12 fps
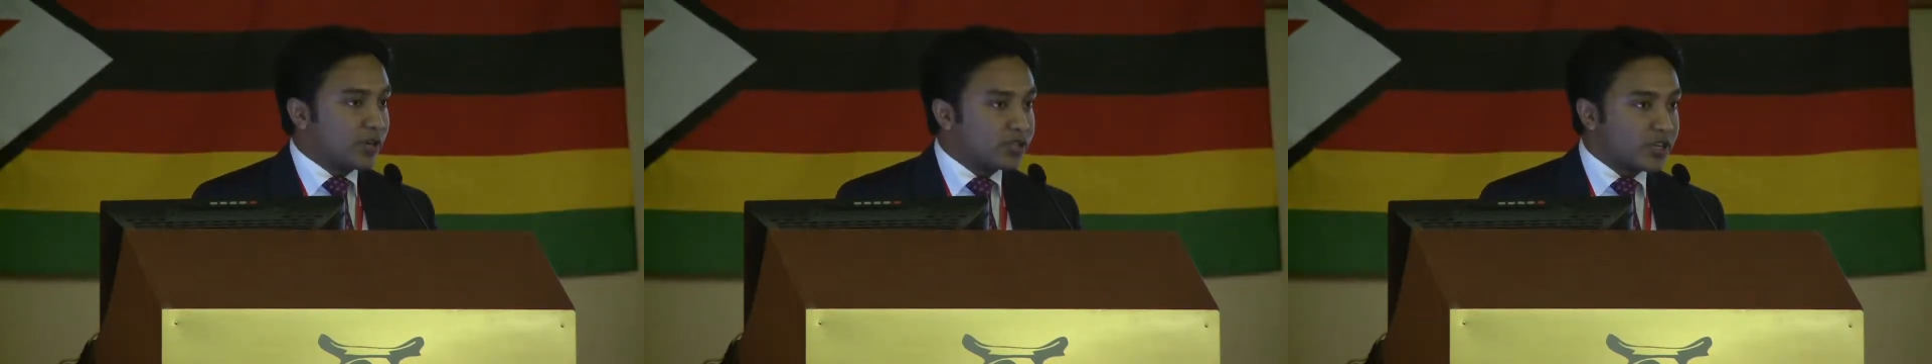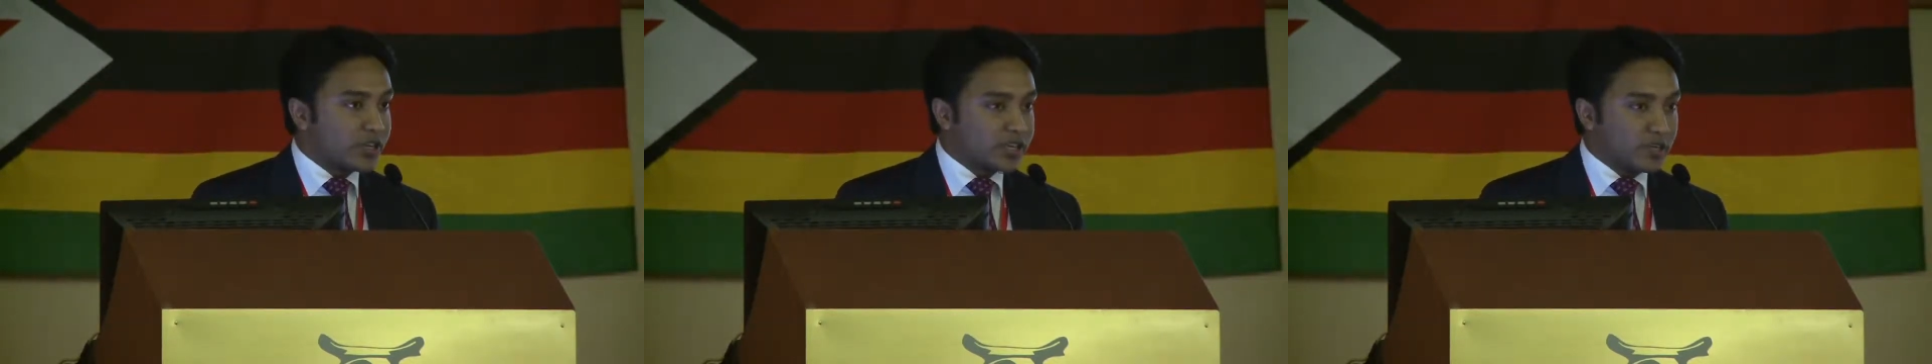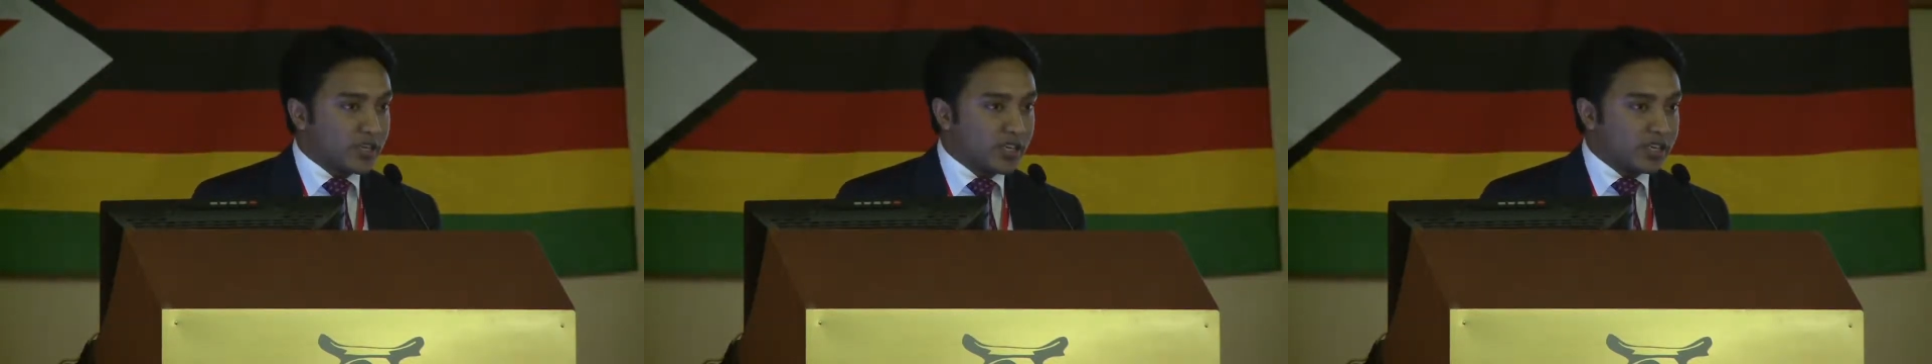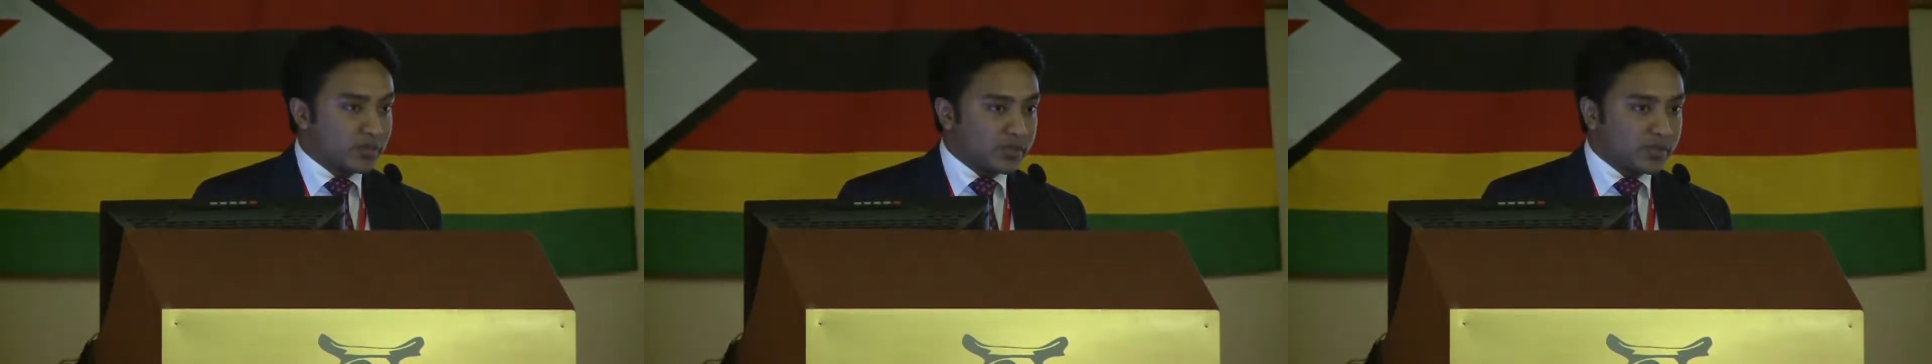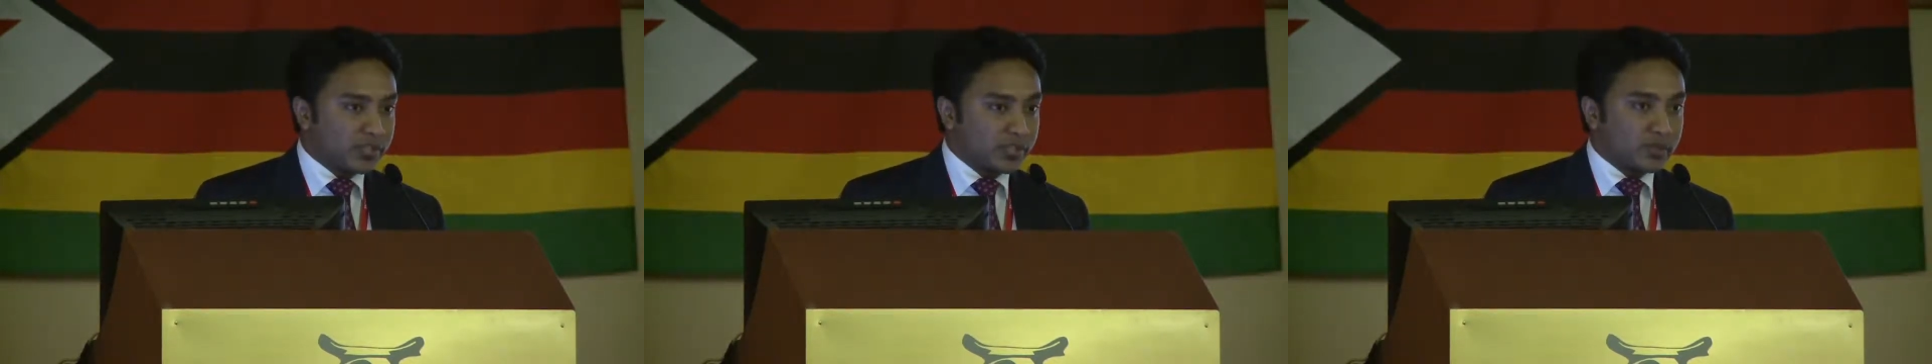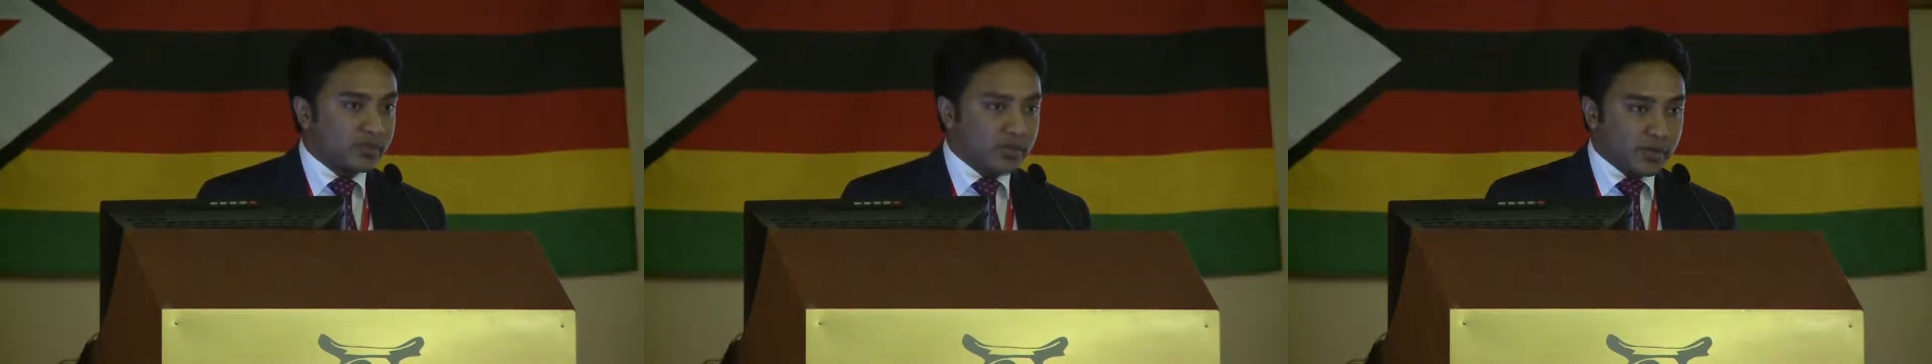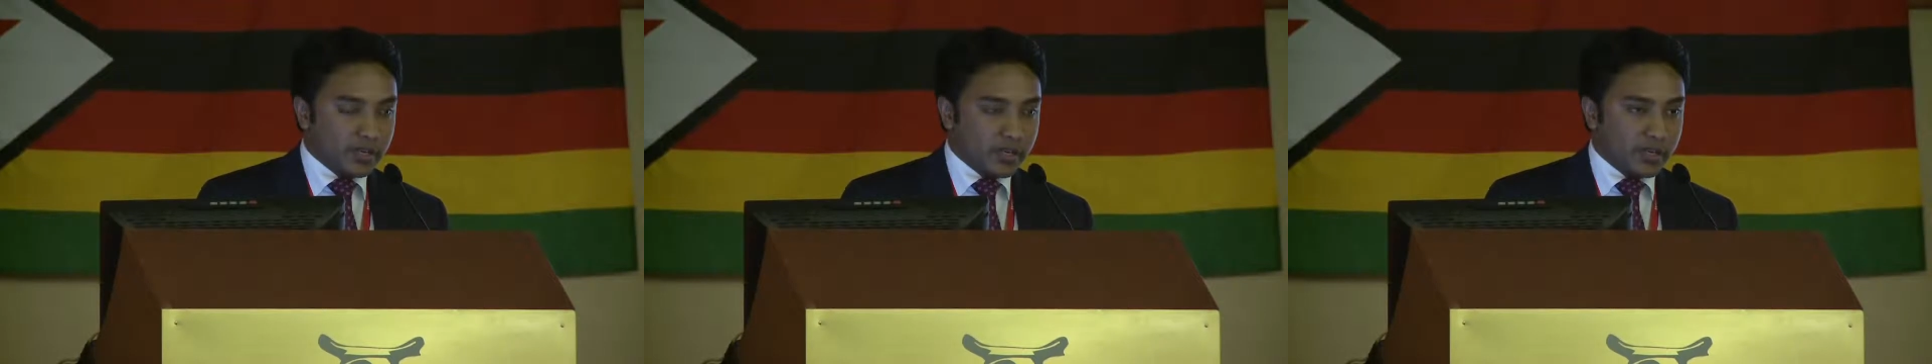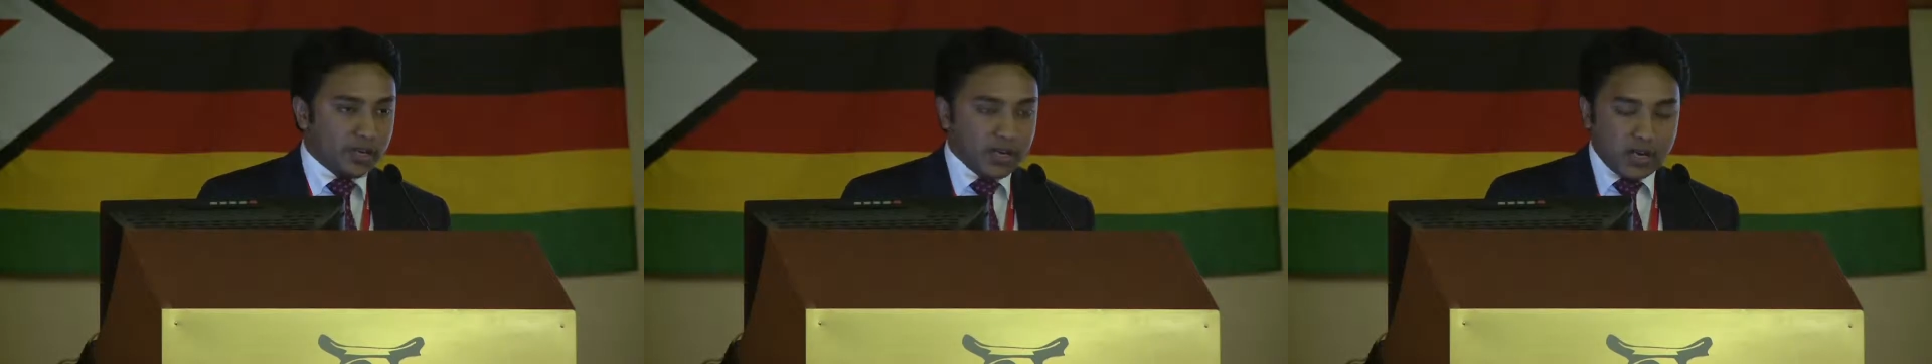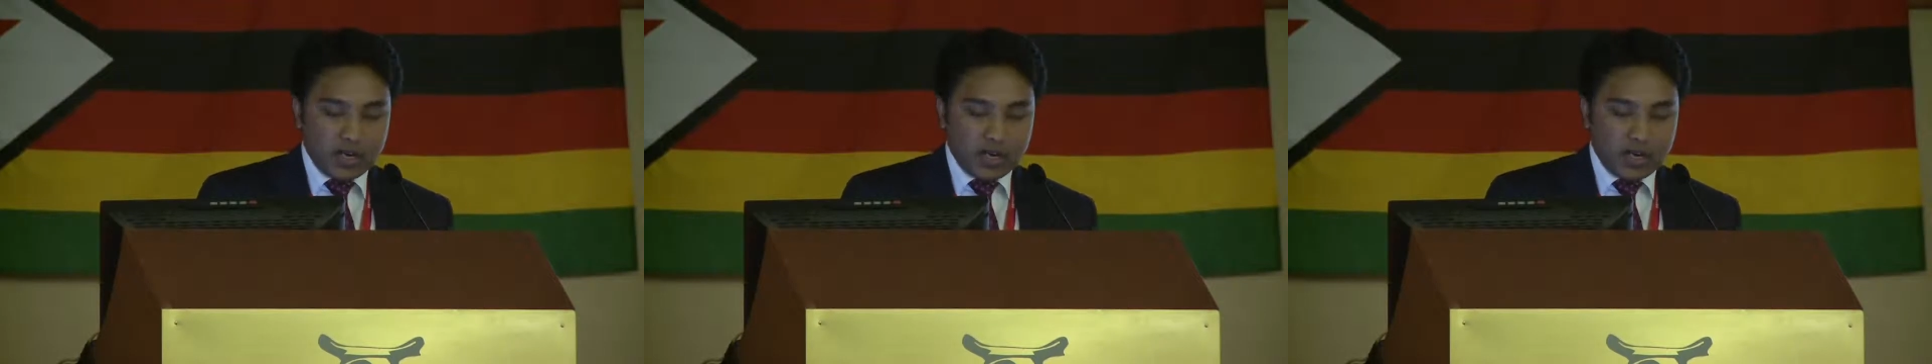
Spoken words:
or education management systems where,